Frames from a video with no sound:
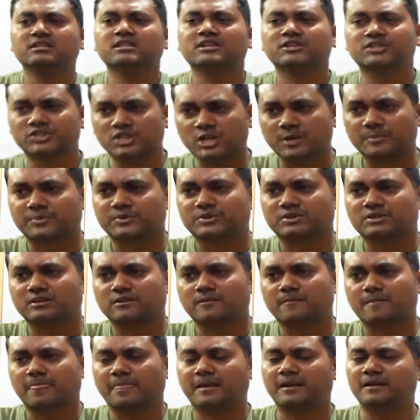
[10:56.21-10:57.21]
the ships
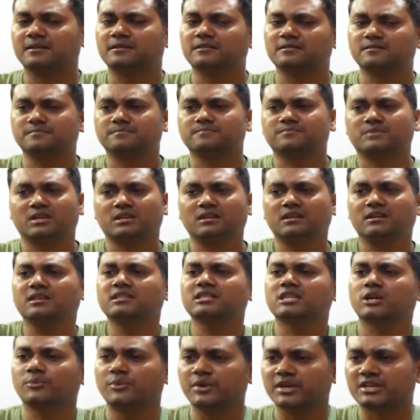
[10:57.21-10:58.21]
and in
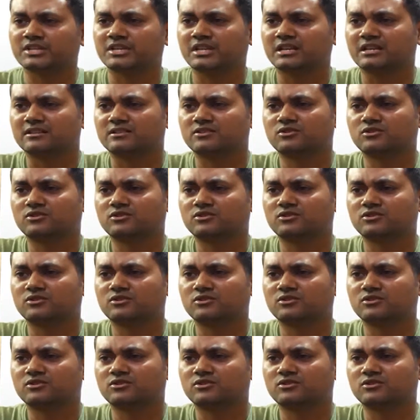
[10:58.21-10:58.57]
the vessels.